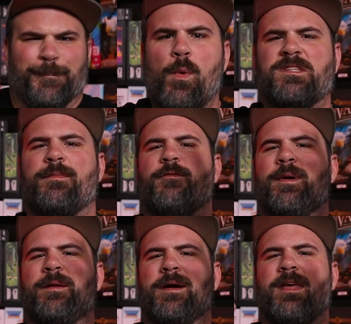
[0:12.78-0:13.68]
What's up,
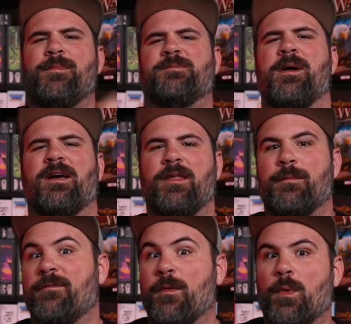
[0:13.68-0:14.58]
everybody? My name is Michael E.
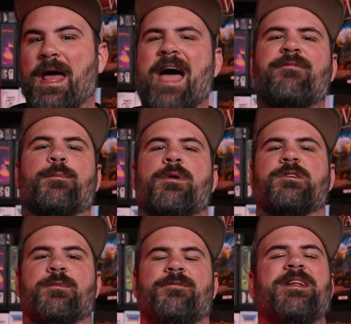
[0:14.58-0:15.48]
Murphy. I'm one half of the
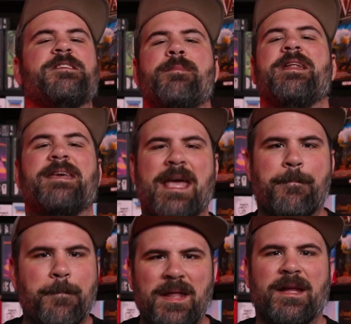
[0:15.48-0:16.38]
Brothers Murph, and it's
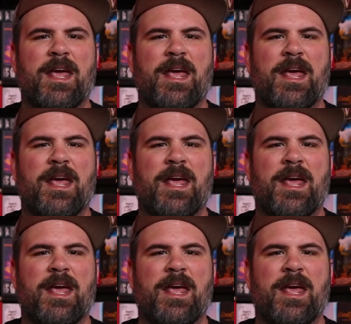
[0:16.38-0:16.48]
Metagame Minute,